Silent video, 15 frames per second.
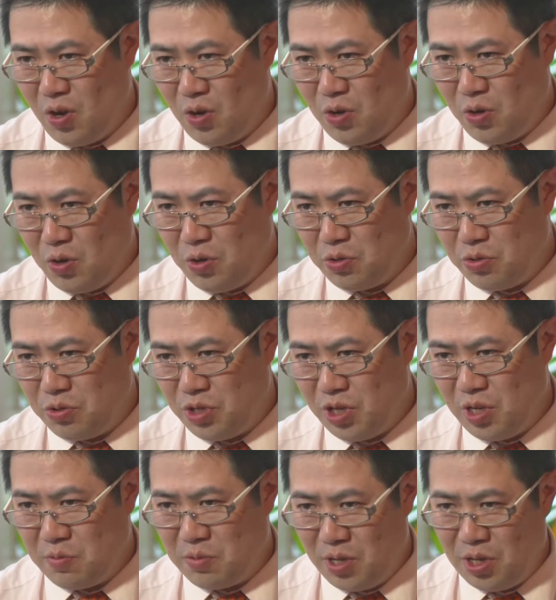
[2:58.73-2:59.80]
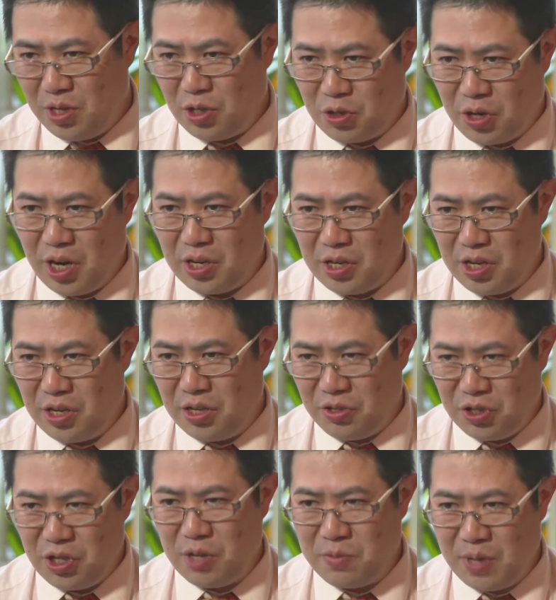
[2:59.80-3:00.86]
or GP trainees,
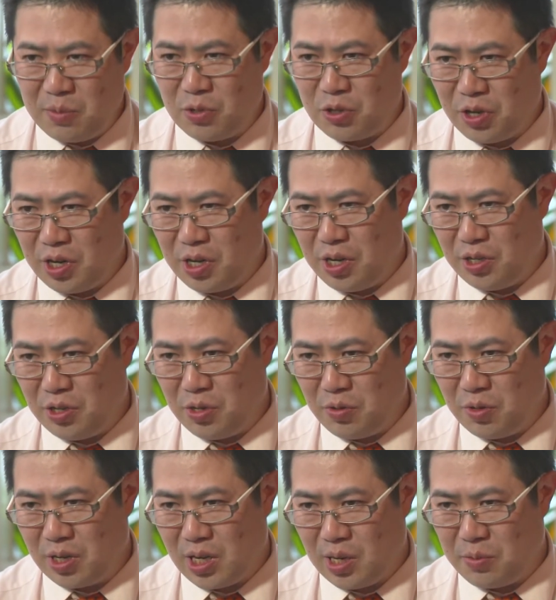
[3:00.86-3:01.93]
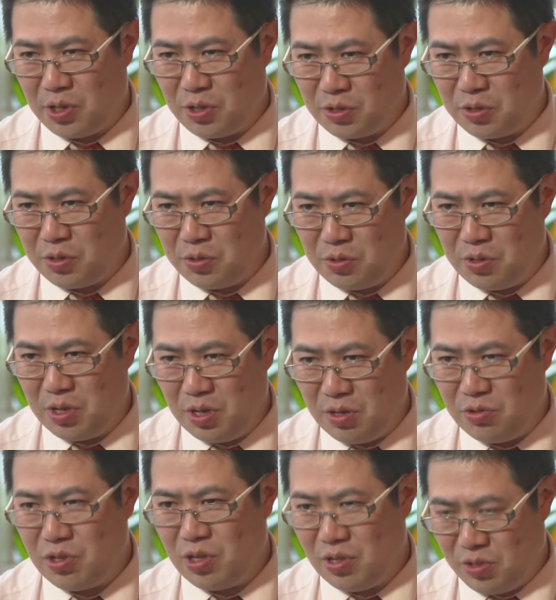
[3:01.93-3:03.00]
GPEP trainees who are coming through the
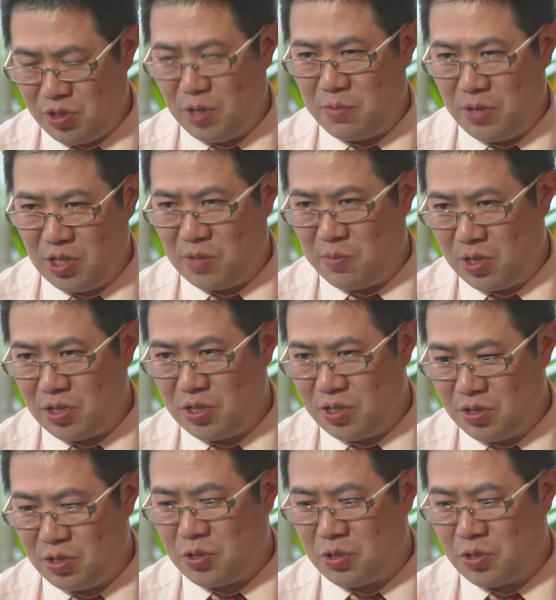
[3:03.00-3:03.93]
GP specialist